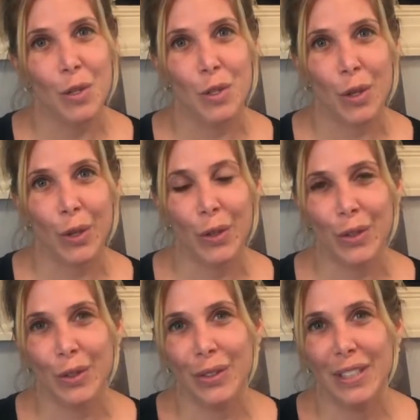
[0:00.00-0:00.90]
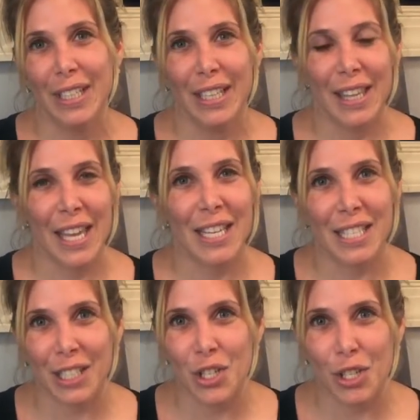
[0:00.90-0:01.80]
So
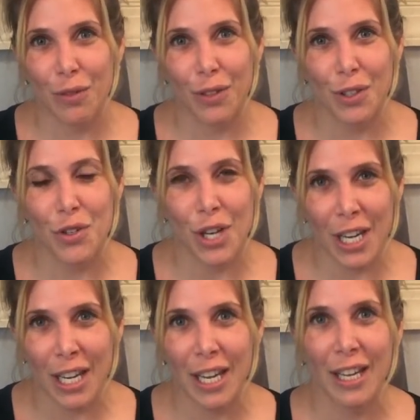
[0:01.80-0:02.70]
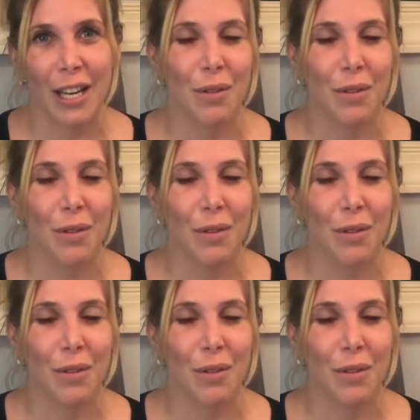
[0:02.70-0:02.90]
thanks Alicia for the training.